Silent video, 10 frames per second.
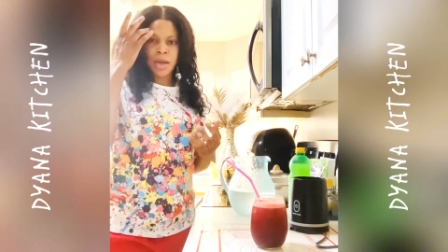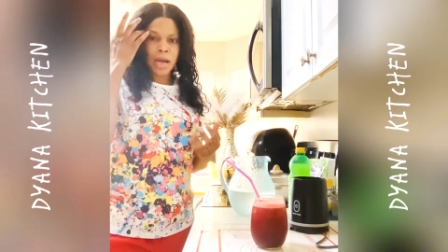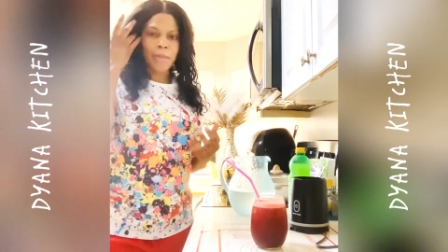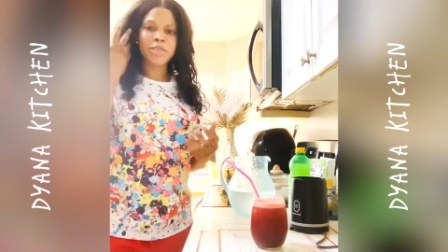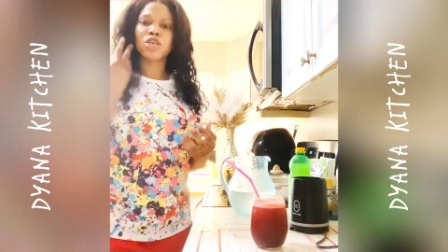
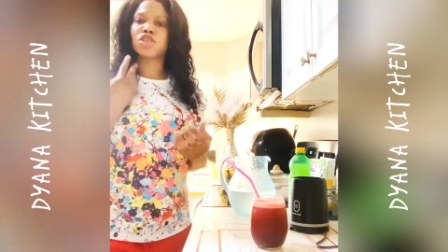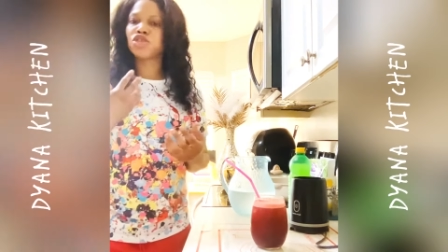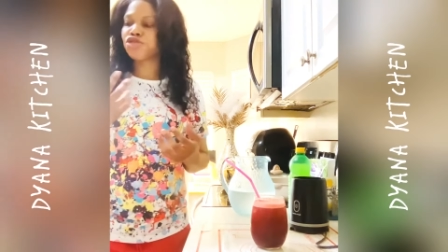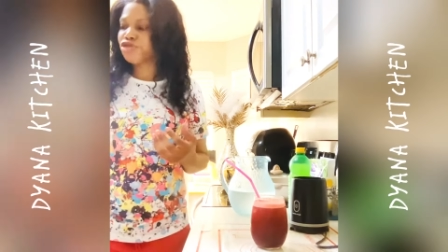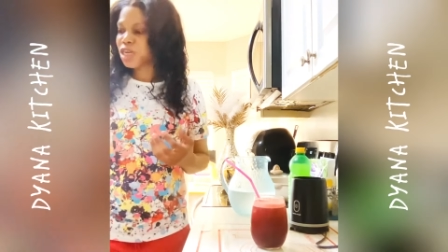come
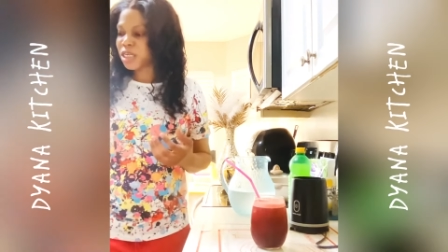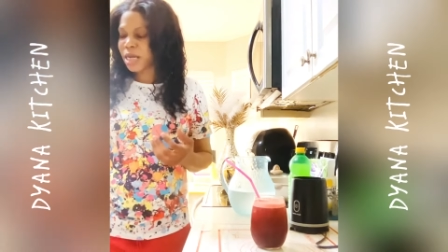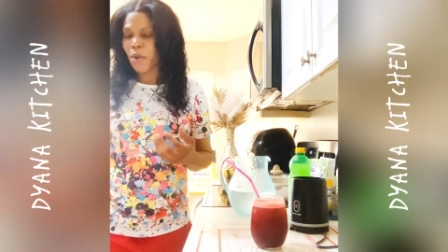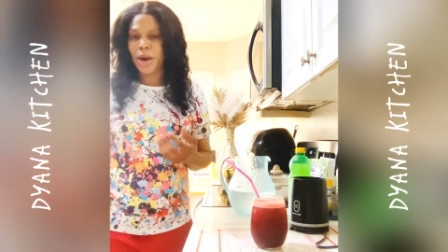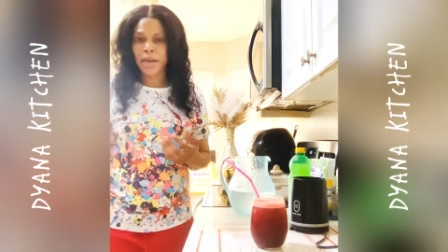just strain it
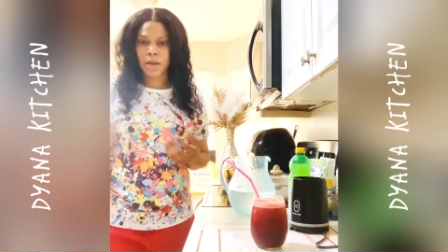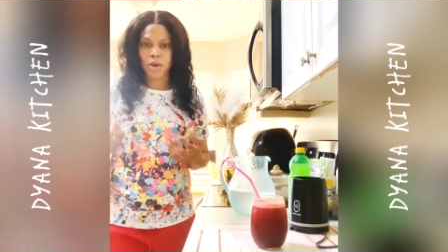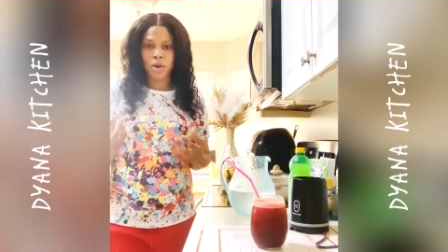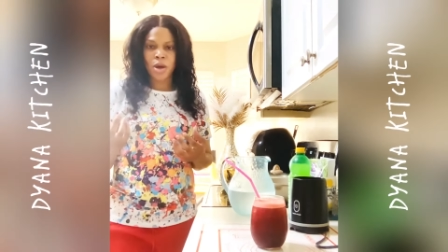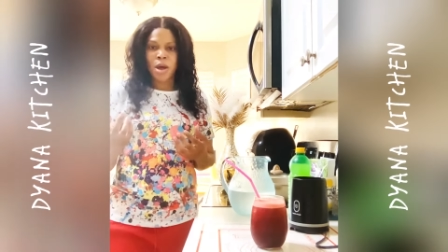a while
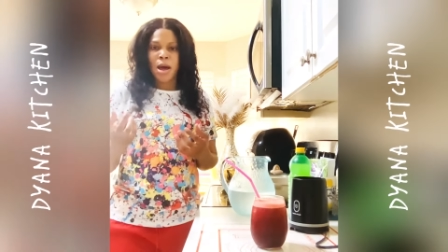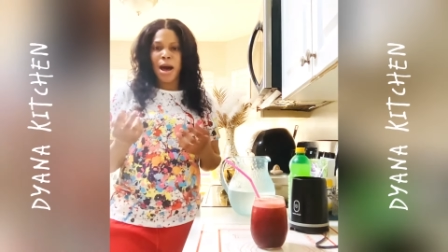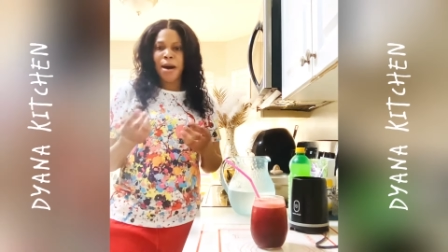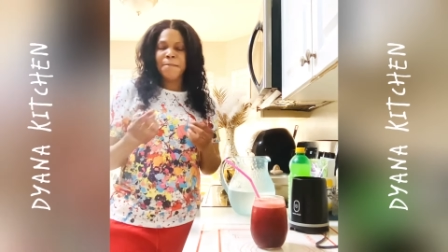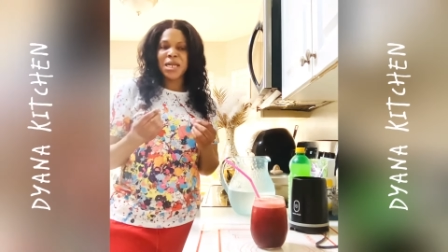ago,
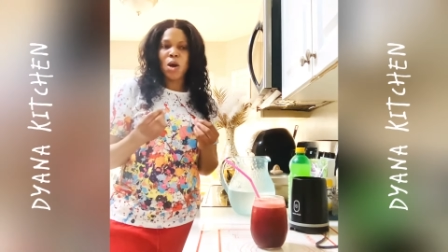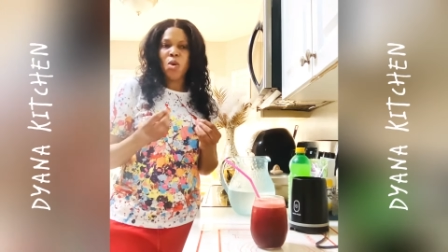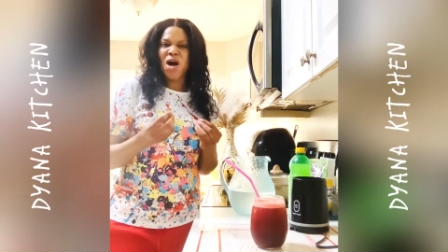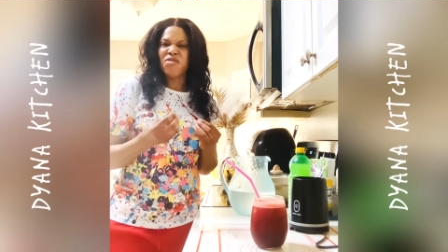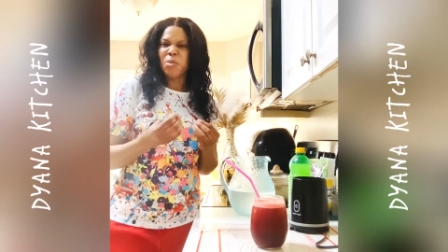and I
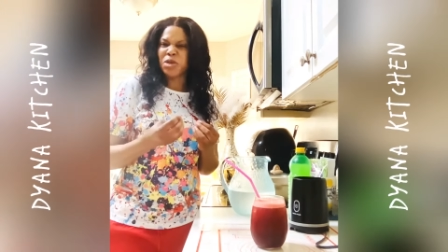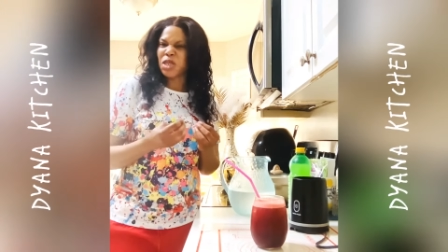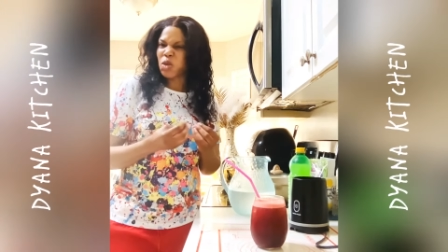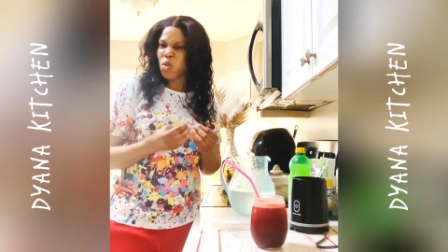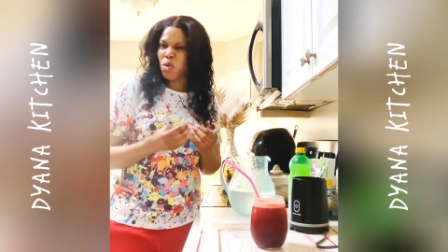want to put
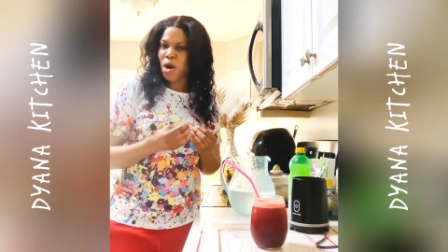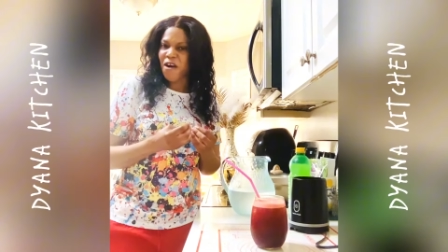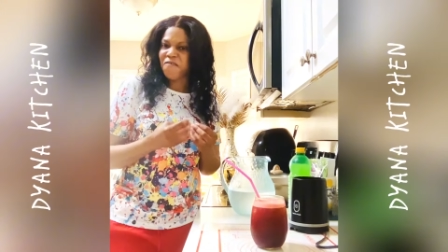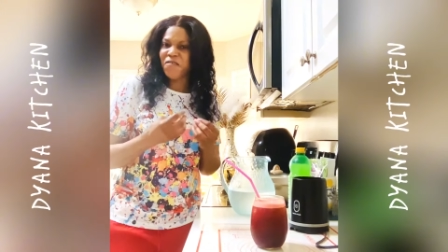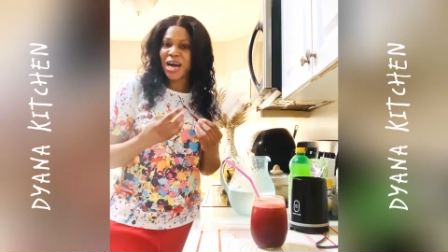it to
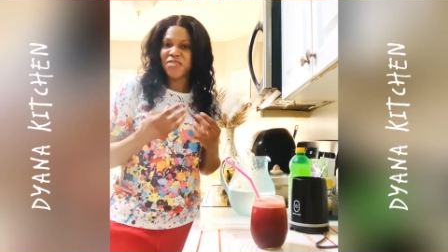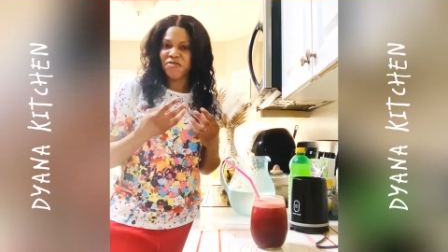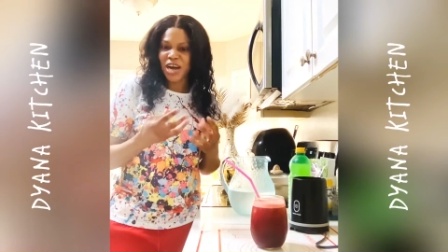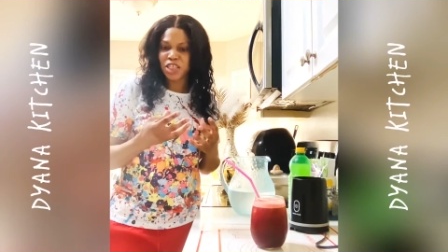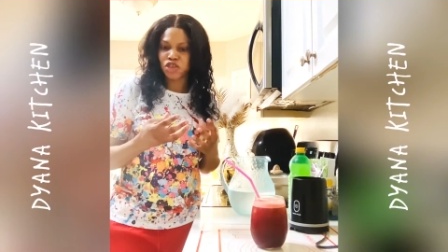a fine,
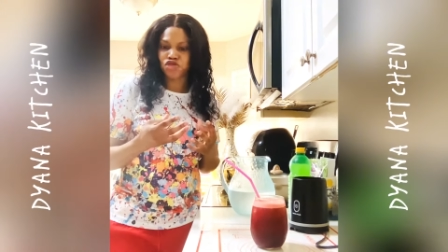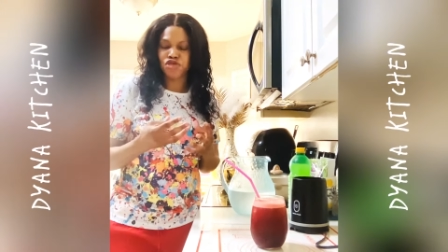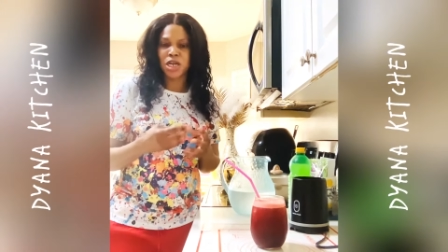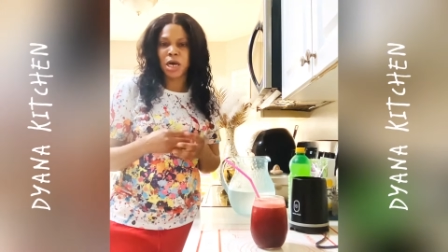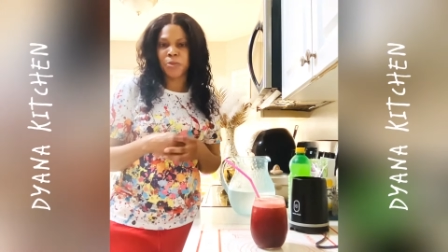fine
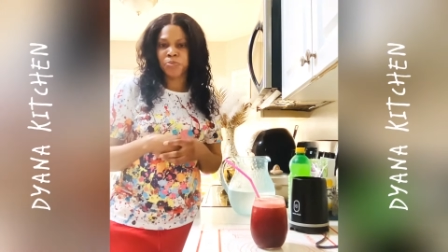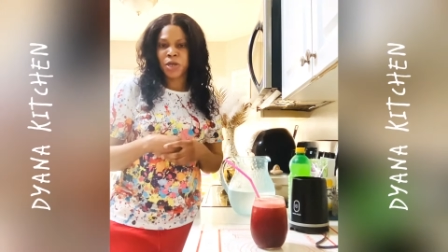strainer.